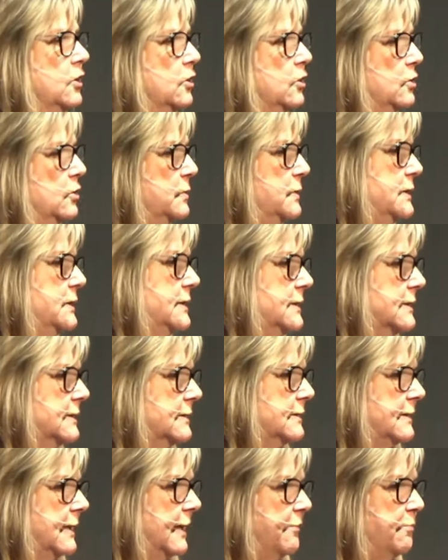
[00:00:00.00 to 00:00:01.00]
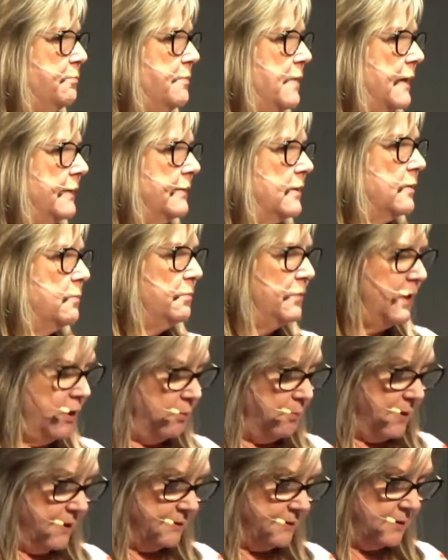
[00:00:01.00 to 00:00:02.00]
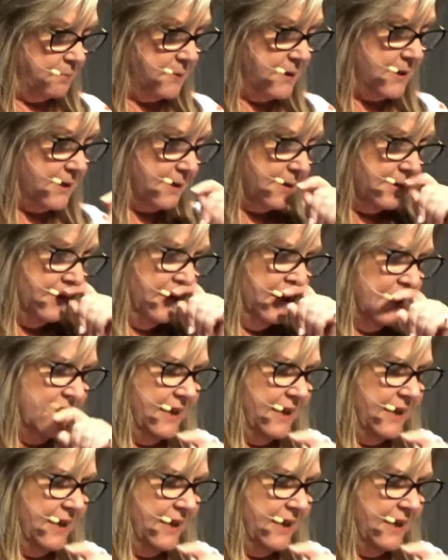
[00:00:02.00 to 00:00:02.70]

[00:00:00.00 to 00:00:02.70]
who it is they're meant to be.